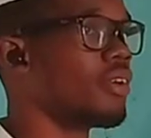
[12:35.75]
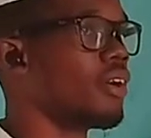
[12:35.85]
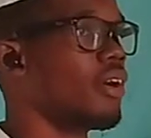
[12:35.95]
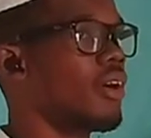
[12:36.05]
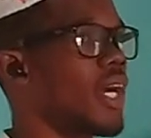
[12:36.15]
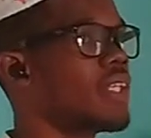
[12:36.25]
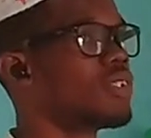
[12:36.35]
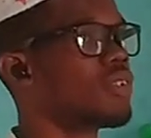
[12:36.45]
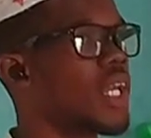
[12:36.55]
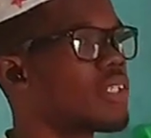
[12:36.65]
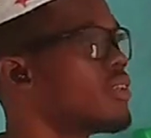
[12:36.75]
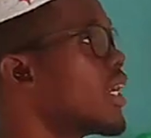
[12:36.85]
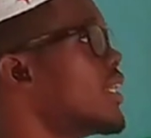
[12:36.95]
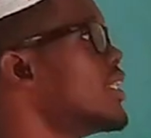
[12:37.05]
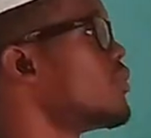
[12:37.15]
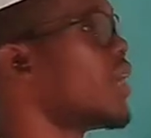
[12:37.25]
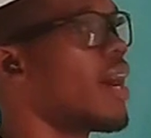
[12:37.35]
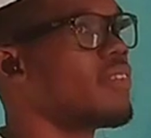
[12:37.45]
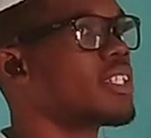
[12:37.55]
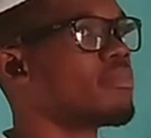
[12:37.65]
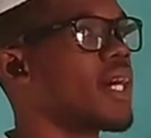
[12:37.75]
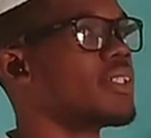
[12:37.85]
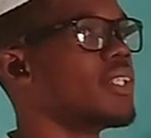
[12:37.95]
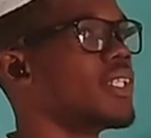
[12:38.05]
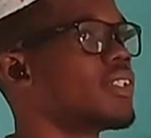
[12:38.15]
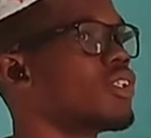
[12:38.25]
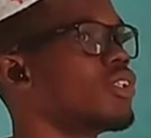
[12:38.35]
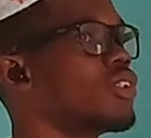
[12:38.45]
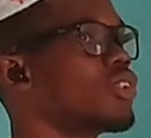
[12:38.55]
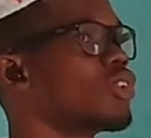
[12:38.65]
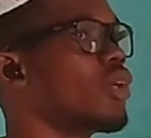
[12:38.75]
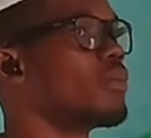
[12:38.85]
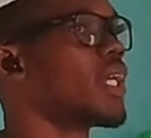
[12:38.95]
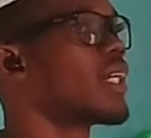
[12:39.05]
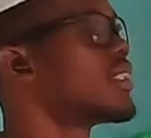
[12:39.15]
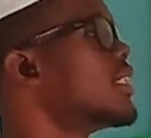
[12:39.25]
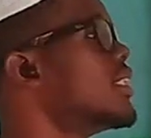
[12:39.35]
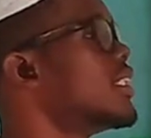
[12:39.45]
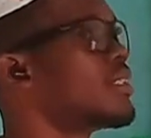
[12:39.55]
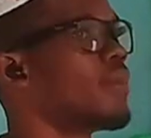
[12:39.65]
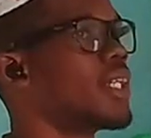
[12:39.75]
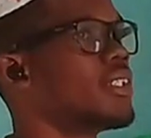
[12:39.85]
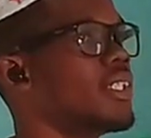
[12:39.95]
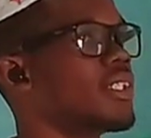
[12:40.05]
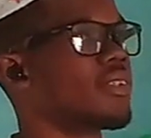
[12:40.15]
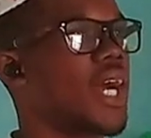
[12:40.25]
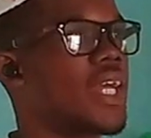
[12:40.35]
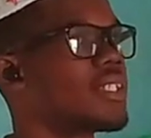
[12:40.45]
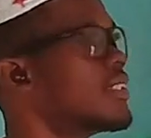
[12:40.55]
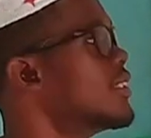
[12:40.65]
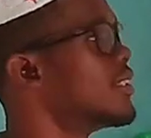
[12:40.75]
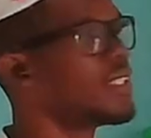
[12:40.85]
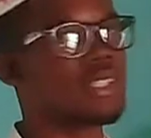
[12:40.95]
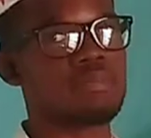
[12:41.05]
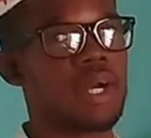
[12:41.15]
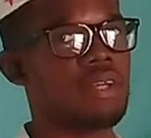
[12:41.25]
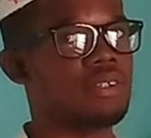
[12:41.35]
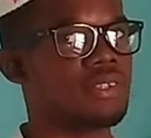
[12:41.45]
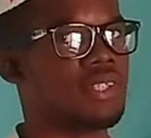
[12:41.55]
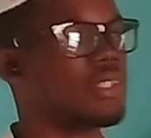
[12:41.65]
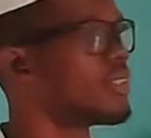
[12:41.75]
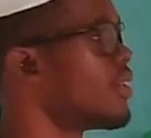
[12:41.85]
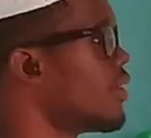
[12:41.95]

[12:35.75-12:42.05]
Alright, so let's look at this. We have this matrix subtracting this matrix, right? This minus this.